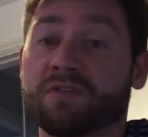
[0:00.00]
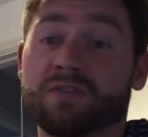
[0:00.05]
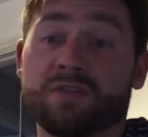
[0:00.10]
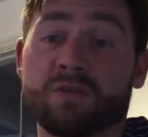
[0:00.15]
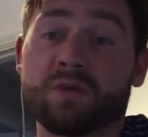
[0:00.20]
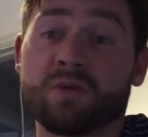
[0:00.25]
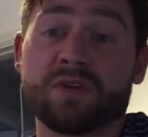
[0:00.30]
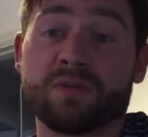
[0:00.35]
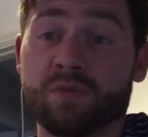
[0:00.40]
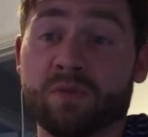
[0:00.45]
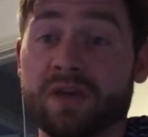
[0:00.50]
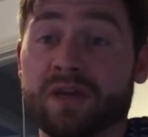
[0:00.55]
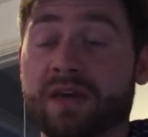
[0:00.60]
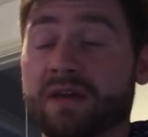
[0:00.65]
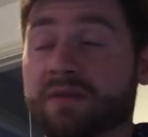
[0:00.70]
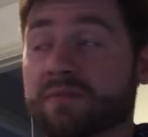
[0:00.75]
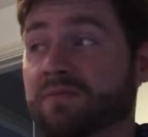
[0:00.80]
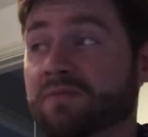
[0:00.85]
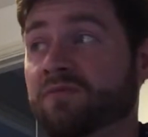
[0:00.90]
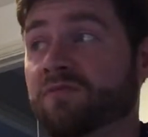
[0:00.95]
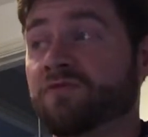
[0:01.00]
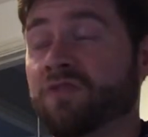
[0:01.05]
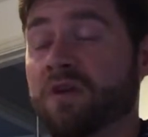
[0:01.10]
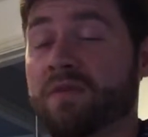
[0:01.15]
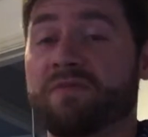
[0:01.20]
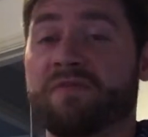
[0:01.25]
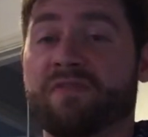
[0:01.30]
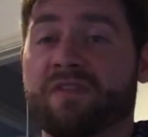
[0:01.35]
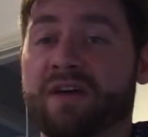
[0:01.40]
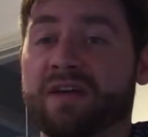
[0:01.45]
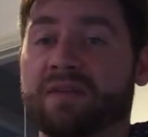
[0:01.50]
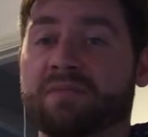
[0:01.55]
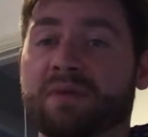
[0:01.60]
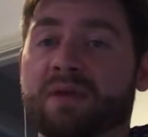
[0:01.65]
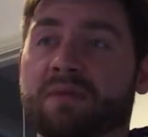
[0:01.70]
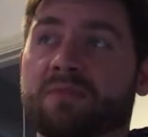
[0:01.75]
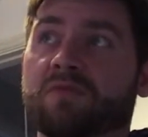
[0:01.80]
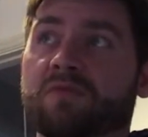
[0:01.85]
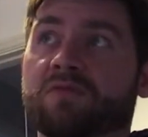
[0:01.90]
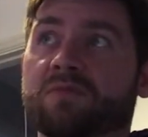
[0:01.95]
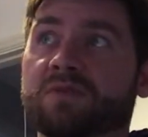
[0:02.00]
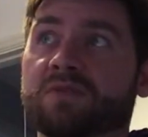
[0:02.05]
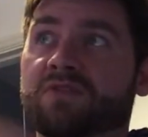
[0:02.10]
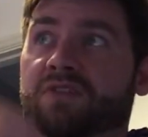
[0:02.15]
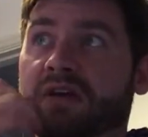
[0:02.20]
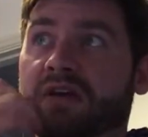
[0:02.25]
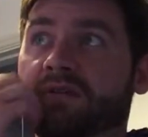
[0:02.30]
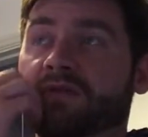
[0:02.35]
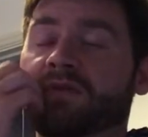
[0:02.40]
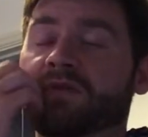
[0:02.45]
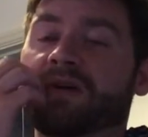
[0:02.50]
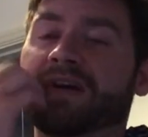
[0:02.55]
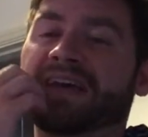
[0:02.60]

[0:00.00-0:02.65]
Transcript: So we get drip fed people from his channel who I